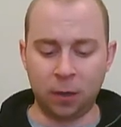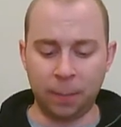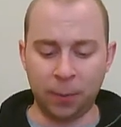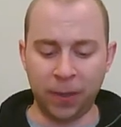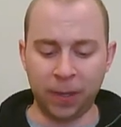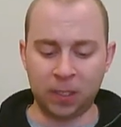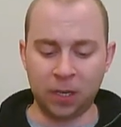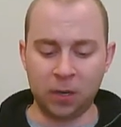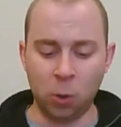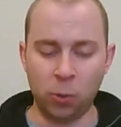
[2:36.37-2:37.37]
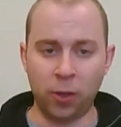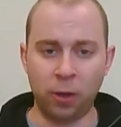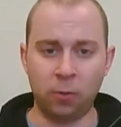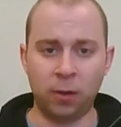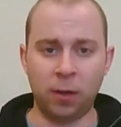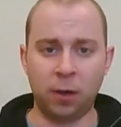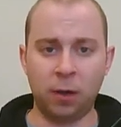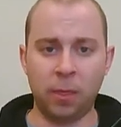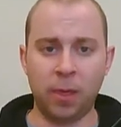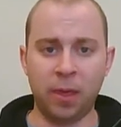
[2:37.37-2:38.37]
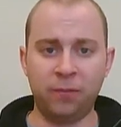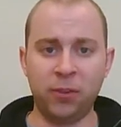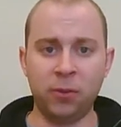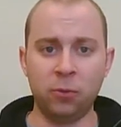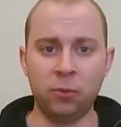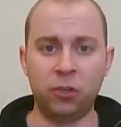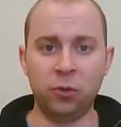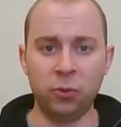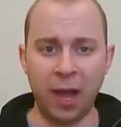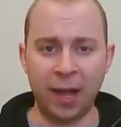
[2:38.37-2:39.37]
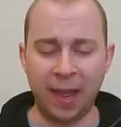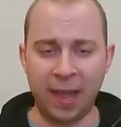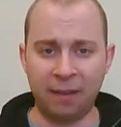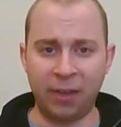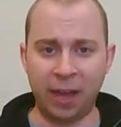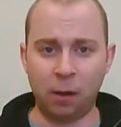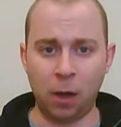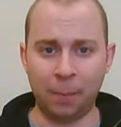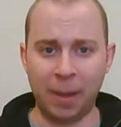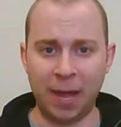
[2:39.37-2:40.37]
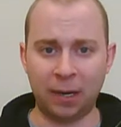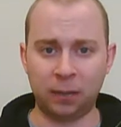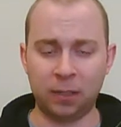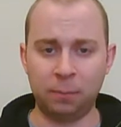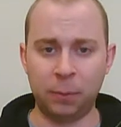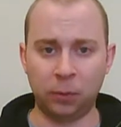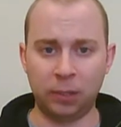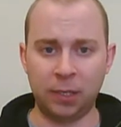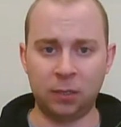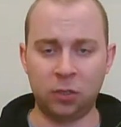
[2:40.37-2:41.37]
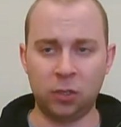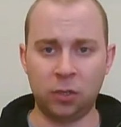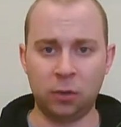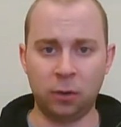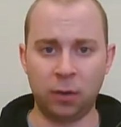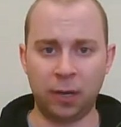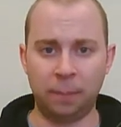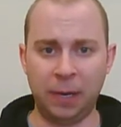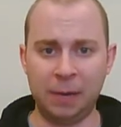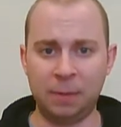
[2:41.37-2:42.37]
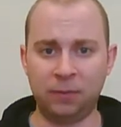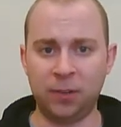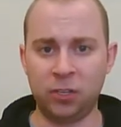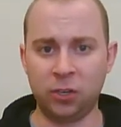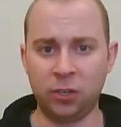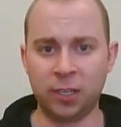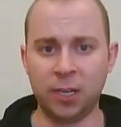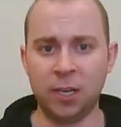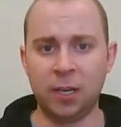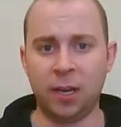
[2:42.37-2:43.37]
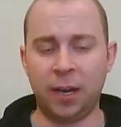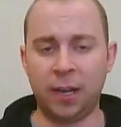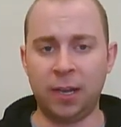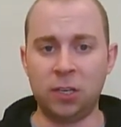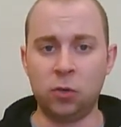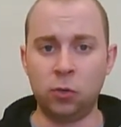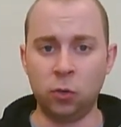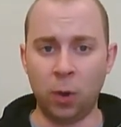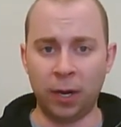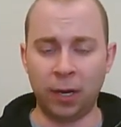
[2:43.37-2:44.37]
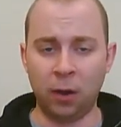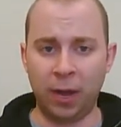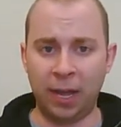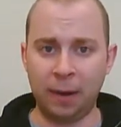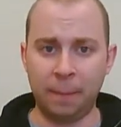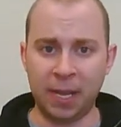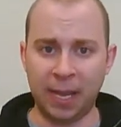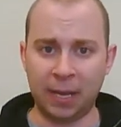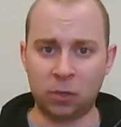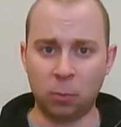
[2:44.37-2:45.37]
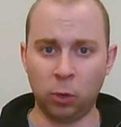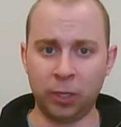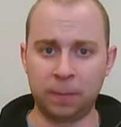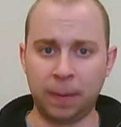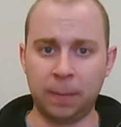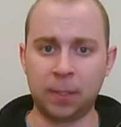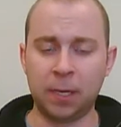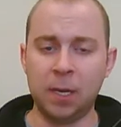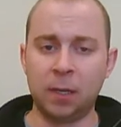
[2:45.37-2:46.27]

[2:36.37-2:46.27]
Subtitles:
Couple things to note though are if you do not have that automatically built into your payment features and you do want to go ahead and make extra mortgage payments,